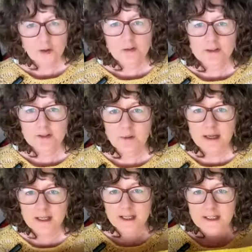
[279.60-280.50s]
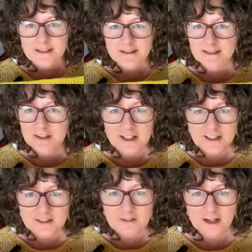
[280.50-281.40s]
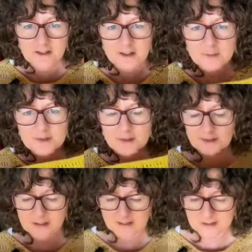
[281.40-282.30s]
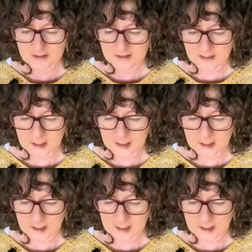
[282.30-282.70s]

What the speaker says: called this one Sunshine and Raindrops. So it's to the